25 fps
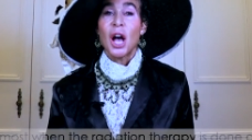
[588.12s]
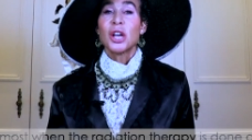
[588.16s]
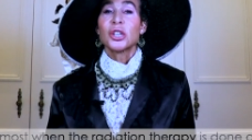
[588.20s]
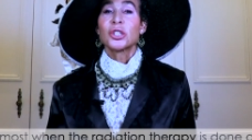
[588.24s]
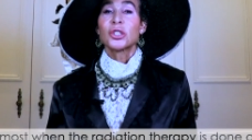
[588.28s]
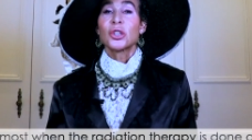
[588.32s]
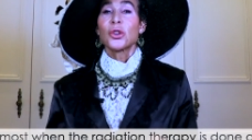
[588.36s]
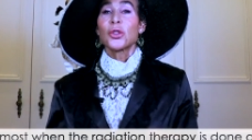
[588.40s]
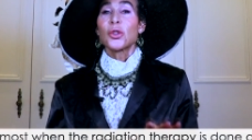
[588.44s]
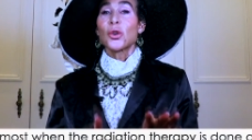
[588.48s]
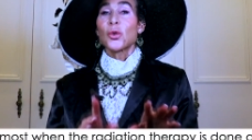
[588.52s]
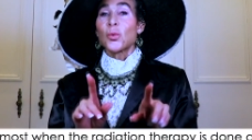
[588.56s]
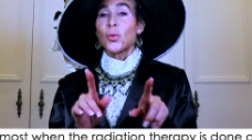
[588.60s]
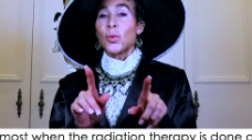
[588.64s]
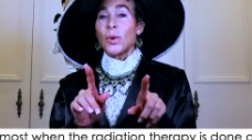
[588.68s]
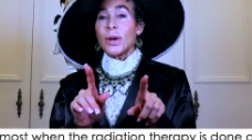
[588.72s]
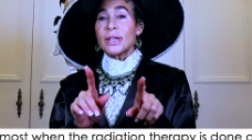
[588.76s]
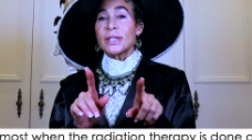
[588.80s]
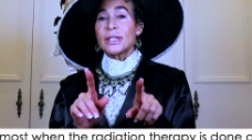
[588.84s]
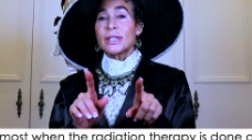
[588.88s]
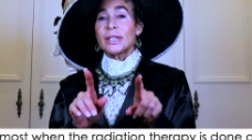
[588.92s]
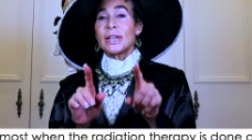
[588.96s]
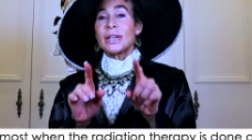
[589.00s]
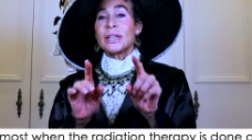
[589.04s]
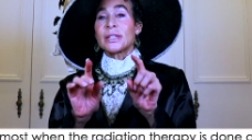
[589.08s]
So the
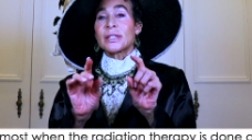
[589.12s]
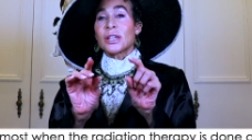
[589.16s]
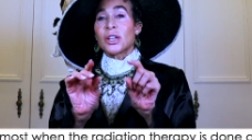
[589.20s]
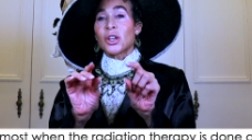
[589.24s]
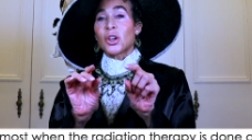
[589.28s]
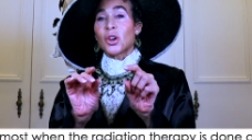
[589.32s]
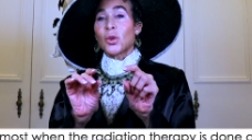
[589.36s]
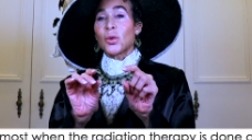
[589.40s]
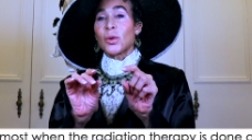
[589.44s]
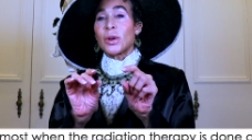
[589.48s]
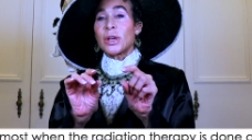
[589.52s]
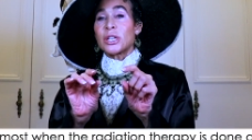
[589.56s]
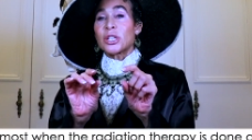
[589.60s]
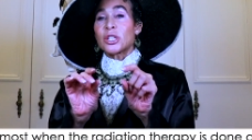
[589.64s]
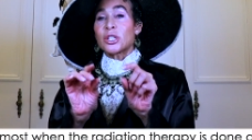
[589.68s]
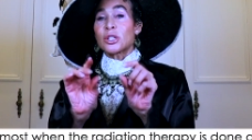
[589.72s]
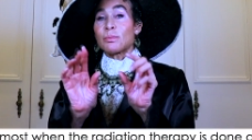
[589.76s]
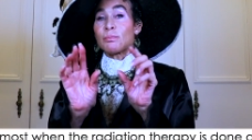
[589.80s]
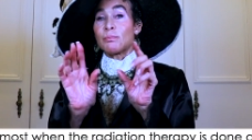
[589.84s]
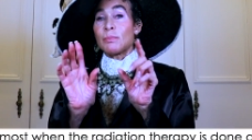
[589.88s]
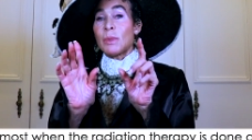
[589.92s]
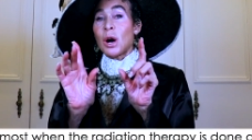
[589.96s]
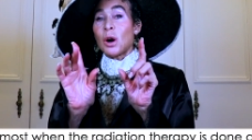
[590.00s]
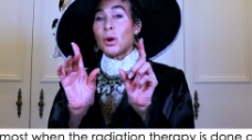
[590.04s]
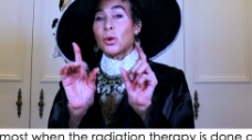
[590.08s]
risk is increased
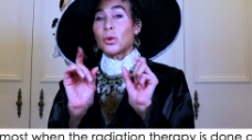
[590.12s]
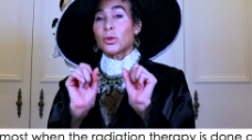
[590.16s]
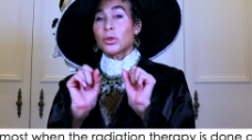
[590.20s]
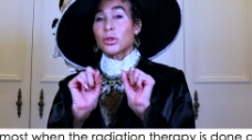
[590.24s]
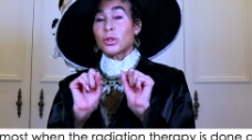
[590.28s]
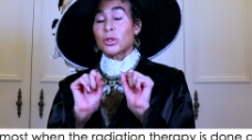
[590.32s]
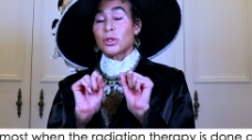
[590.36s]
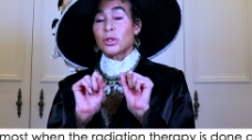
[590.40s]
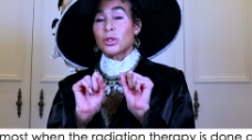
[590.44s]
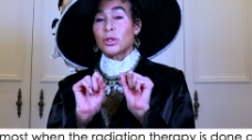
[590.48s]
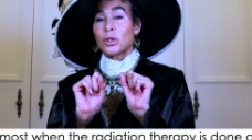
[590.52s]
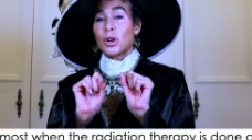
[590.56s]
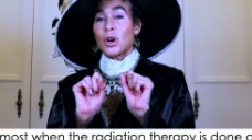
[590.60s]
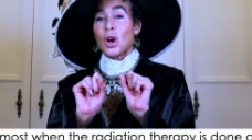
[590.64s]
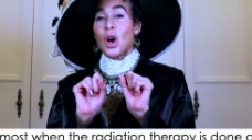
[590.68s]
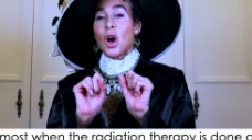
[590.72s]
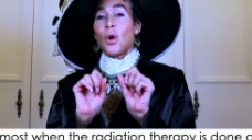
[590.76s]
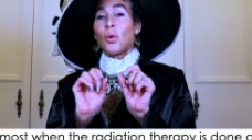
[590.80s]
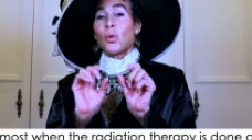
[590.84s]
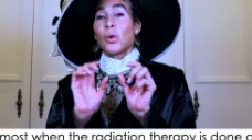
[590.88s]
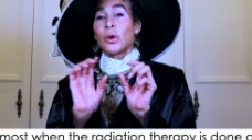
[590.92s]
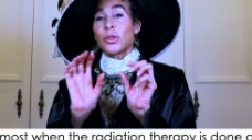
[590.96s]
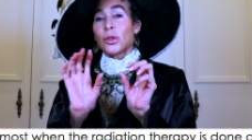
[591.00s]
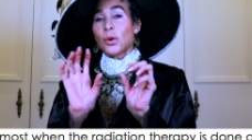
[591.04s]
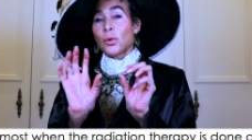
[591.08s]
most
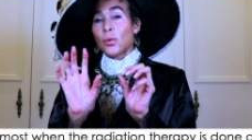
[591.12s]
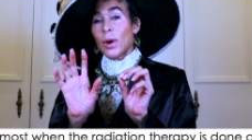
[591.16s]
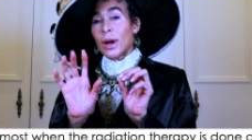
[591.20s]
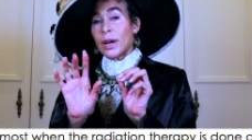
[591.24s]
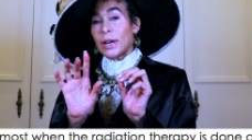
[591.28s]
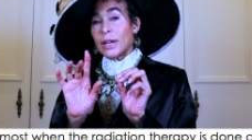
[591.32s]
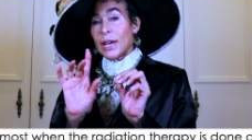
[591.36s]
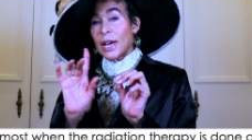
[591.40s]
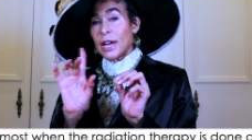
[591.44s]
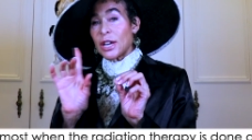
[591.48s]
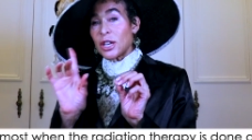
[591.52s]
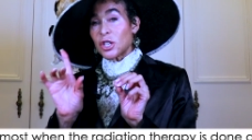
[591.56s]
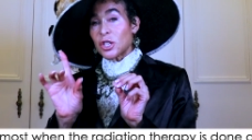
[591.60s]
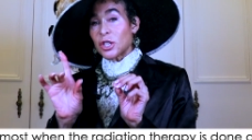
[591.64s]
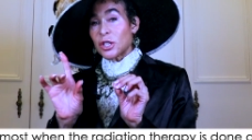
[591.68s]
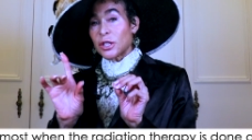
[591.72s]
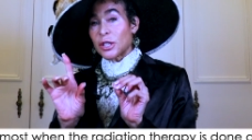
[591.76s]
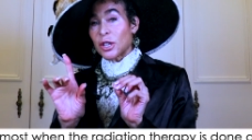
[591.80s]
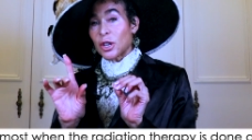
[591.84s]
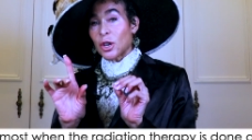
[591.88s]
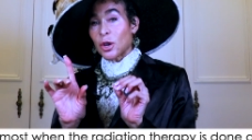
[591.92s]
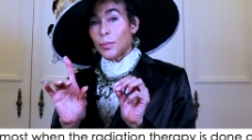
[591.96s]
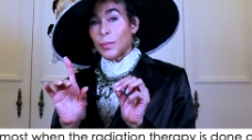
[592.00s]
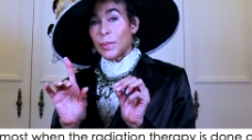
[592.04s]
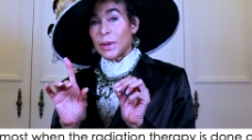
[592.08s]
when the radiation
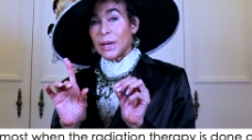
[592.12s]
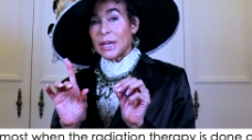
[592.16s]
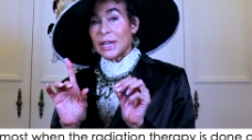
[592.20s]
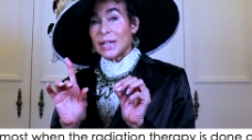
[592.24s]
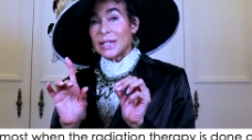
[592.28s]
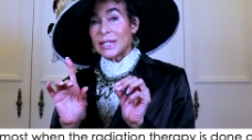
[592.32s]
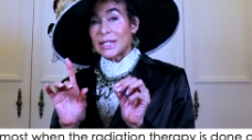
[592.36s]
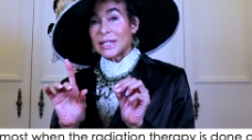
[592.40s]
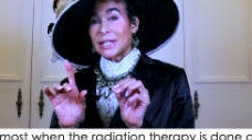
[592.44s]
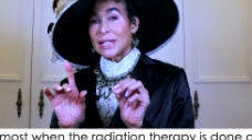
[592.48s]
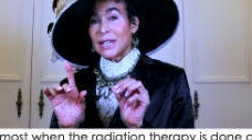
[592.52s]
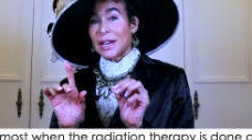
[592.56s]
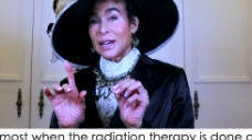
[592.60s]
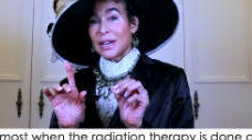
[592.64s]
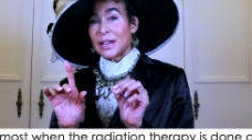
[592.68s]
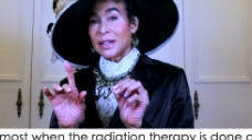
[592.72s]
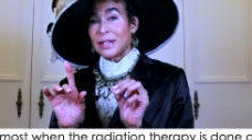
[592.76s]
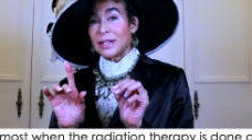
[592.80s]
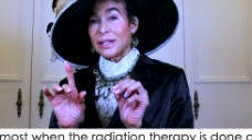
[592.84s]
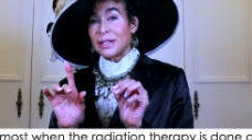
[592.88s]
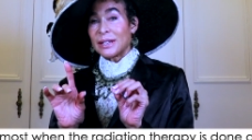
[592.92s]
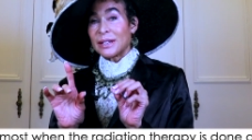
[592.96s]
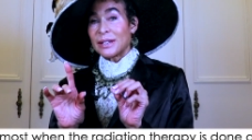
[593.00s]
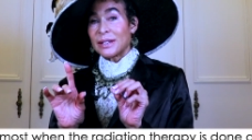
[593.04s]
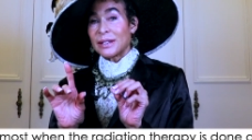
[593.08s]
therapy is
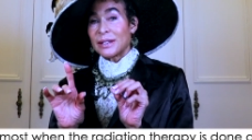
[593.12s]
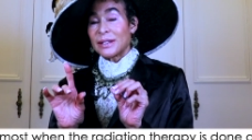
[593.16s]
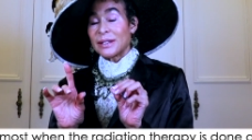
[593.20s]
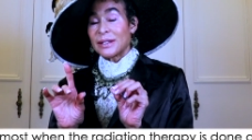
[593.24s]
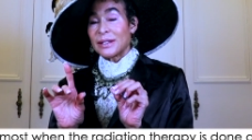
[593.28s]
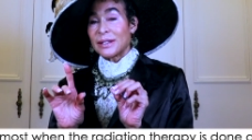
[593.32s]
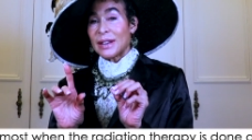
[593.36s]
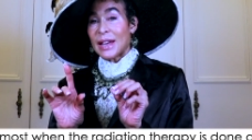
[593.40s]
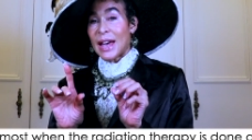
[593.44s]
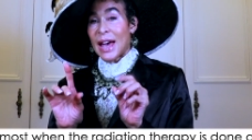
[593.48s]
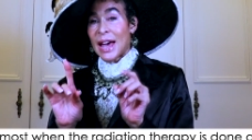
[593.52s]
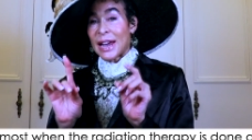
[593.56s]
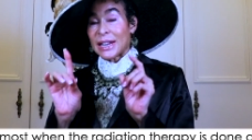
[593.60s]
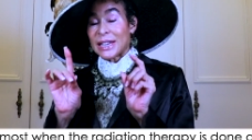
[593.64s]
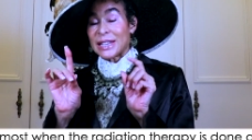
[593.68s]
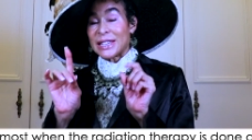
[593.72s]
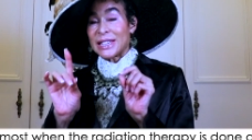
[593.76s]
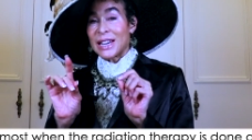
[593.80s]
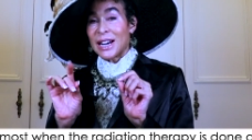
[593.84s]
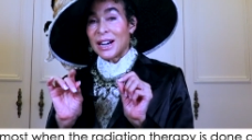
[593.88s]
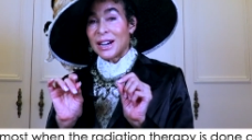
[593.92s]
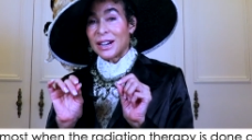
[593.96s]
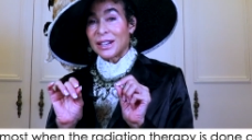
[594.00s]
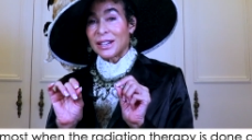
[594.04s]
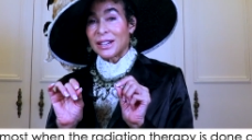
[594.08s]
done at a
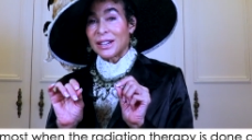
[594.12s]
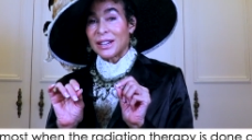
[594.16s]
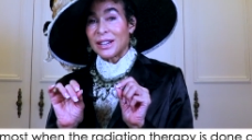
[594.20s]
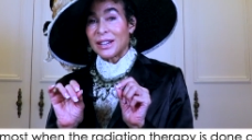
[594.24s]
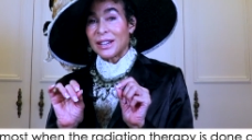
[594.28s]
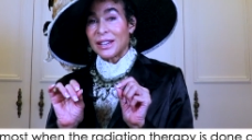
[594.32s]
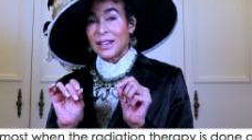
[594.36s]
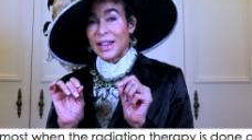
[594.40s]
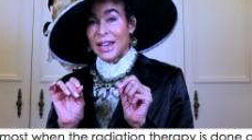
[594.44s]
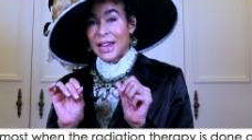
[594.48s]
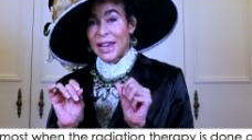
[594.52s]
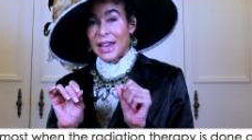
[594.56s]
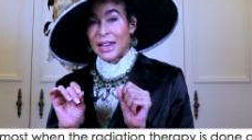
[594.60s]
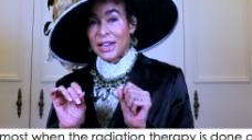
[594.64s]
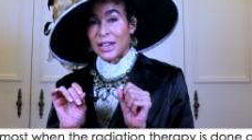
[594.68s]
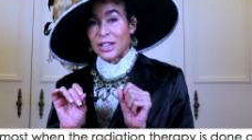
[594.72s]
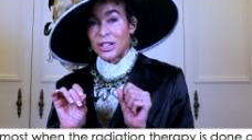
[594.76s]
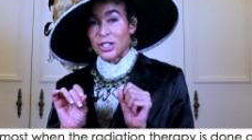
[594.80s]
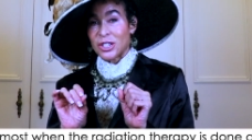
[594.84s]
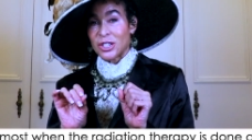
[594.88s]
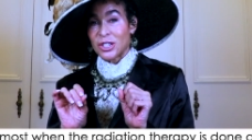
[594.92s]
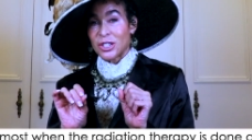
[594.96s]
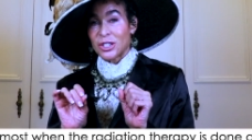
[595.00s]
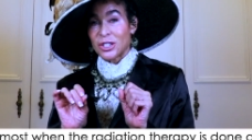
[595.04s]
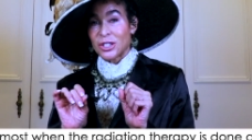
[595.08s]
young
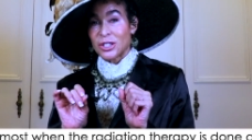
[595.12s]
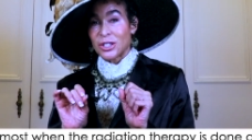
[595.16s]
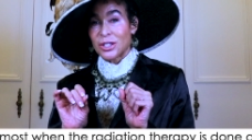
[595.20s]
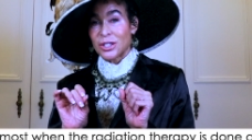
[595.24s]
age.